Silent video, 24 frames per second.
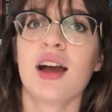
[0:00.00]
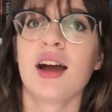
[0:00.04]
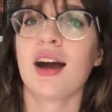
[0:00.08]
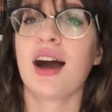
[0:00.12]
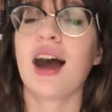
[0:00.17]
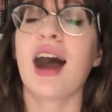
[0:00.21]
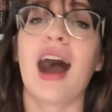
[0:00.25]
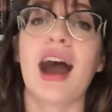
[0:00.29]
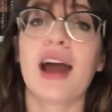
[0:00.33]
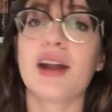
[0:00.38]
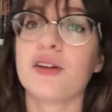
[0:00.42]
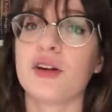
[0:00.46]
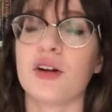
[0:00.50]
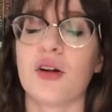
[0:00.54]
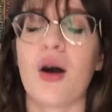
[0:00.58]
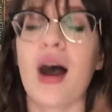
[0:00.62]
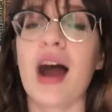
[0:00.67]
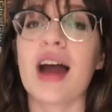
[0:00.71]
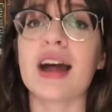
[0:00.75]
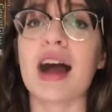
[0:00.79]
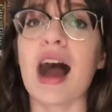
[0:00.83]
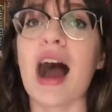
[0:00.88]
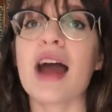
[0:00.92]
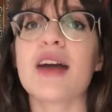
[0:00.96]
I don't know,
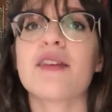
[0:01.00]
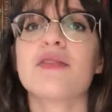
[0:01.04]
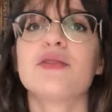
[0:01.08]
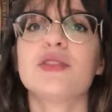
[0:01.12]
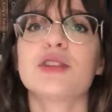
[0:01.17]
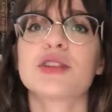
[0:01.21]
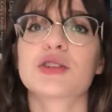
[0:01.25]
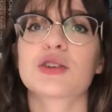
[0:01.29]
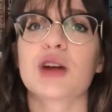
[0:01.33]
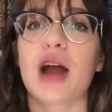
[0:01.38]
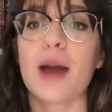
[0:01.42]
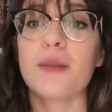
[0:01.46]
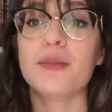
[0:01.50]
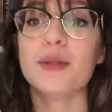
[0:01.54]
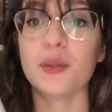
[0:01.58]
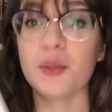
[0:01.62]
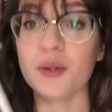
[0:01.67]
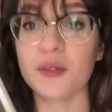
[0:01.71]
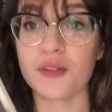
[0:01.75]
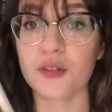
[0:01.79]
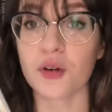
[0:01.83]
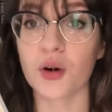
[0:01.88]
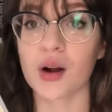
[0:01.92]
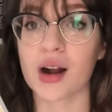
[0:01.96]
I, I've described it
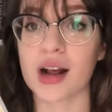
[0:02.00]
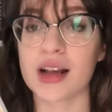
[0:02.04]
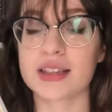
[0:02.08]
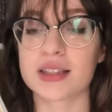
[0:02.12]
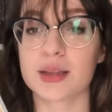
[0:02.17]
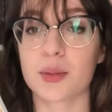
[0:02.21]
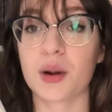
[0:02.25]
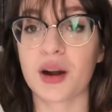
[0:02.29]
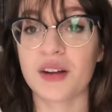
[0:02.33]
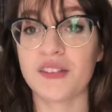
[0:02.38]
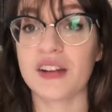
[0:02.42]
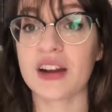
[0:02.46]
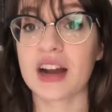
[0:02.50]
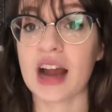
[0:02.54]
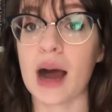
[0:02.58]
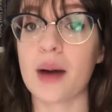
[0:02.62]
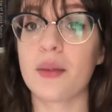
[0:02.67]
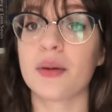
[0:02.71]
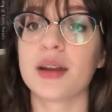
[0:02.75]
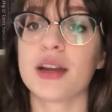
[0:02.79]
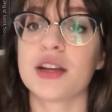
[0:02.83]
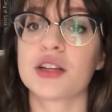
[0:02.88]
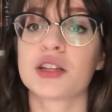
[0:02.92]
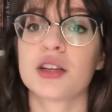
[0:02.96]
before as the perfect
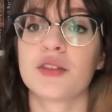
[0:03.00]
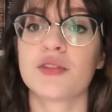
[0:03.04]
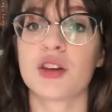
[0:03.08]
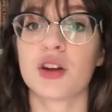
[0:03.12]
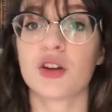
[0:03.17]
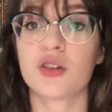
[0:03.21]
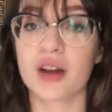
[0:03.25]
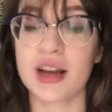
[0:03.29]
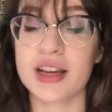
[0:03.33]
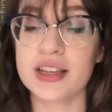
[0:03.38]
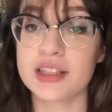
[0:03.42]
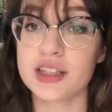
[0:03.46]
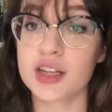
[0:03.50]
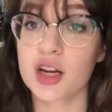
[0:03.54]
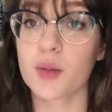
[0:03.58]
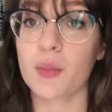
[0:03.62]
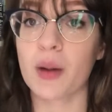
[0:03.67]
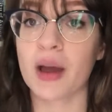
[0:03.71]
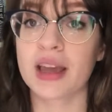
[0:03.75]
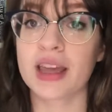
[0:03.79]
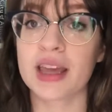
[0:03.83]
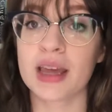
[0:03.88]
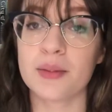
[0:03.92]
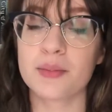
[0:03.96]
combination of The Grace Year
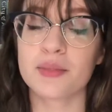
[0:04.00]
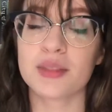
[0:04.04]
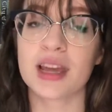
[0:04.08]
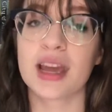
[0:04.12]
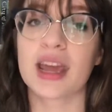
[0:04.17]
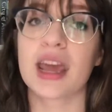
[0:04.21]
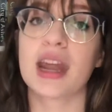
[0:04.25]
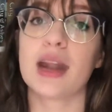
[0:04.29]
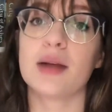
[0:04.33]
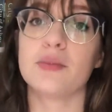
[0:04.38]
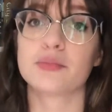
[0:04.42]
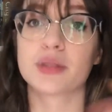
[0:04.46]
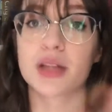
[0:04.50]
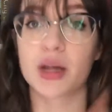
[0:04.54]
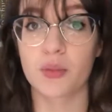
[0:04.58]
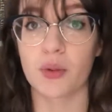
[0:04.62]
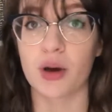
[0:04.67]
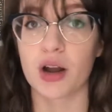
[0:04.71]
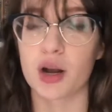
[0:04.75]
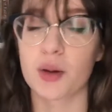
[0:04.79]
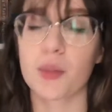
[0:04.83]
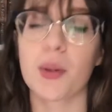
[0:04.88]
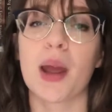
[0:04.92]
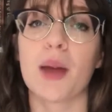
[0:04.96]
by Kim Liggett and
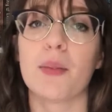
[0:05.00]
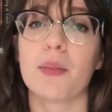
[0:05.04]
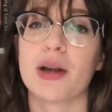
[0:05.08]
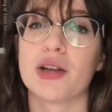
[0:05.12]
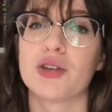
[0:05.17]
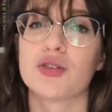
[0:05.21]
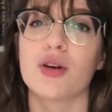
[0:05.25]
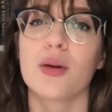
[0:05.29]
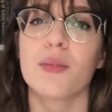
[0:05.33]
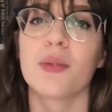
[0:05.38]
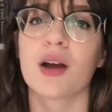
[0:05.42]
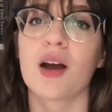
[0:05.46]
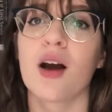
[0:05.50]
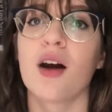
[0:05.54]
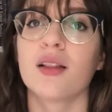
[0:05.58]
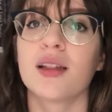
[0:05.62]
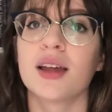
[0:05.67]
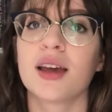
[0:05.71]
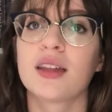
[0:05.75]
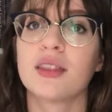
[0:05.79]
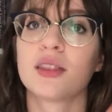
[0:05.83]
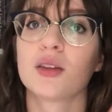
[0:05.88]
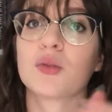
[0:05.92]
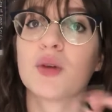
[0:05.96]
Bloodwater Paint by Joanne
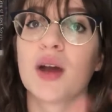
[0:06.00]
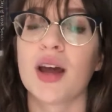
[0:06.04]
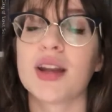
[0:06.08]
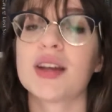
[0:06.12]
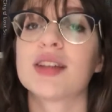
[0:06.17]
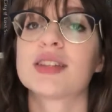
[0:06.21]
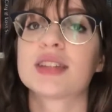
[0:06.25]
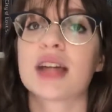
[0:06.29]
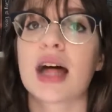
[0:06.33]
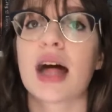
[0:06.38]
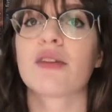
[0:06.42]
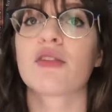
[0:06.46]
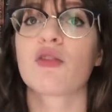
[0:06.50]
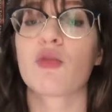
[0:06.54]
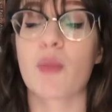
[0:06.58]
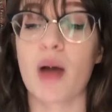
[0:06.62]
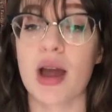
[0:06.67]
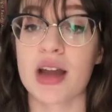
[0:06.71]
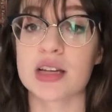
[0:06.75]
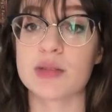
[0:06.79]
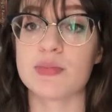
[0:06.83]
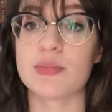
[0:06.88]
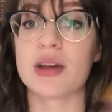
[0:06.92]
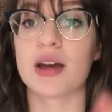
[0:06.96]
McCullough. The writing style
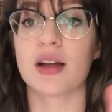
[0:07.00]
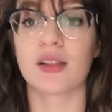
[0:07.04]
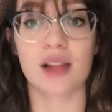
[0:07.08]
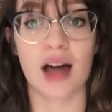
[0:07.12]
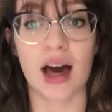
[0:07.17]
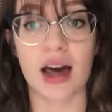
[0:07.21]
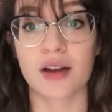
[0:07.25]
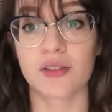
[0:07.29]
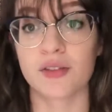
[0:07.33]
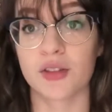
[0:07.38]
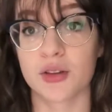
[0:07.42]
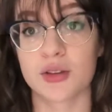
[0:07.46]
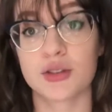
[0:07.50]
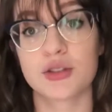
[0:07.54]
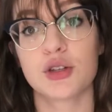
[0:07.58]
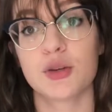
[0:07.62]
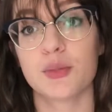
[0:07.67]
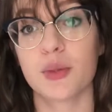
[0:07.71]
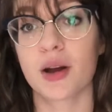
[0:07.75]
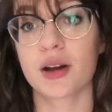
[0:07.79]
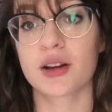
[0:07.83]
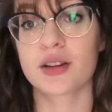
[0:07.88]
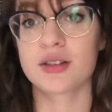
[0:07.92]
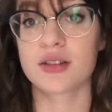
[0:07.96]
reminded me a lot of those two
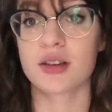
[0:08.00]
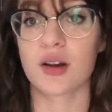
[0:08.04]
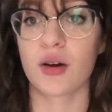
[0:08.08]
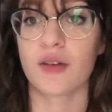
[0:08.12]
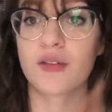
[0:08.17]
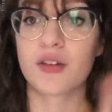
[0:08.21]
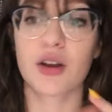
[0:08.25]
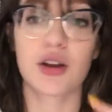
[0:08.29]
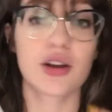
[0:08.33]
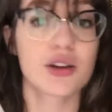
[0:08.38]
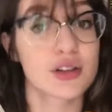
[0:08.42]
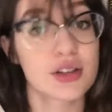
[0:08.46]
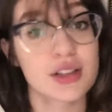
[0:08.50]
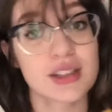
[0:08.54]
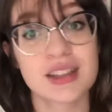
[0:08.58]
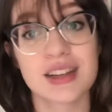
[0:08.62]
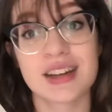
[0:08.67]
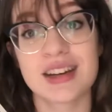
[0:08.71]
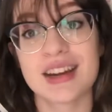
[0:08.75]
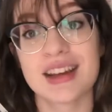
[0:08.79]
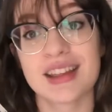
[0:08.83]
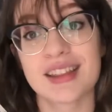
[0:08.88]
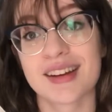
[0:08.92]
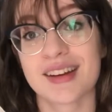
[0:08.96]
books, so if you're
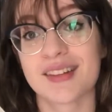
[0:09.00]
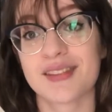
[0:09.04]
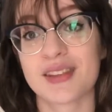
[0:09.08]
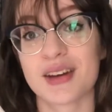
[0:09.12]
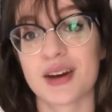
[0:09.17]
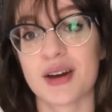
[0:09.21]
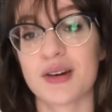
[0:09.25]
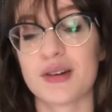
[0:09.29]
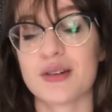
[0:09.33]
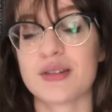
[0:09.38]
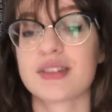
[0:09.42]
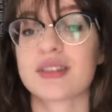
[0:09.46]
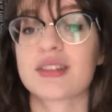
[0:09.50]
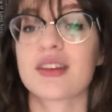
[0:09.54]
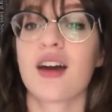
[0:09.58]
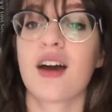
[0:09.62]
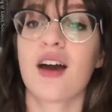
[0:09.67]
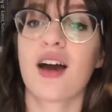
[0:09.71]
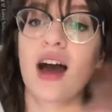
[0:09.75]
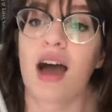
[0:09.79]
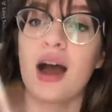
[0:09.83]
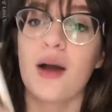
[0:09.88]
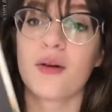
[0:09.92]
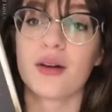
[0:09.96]
interested in either of those,
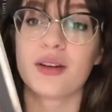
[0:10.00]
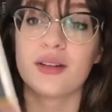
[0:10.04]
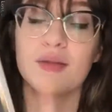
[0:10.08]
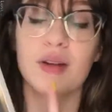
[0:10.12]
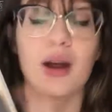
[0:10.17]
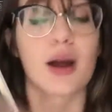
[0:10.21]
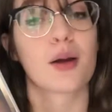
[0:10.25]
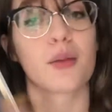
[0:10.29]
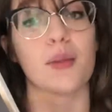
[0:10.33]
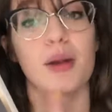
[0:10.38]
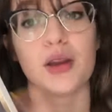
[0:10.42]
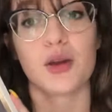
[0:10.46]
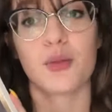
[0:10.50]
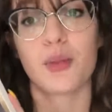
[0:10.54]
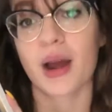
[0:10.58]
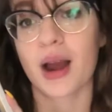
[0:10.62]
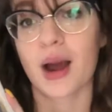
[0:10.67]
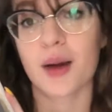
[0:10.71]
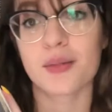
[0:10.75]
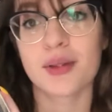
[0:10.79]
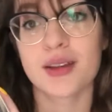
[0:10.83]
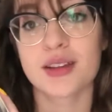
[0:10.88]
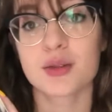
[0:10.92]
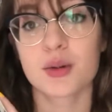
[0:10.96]
I would recommend you
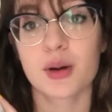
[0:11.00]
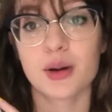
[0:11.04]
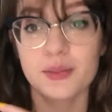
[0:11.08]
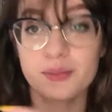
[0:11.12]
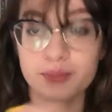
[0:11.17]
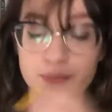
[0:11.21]
pick up this one.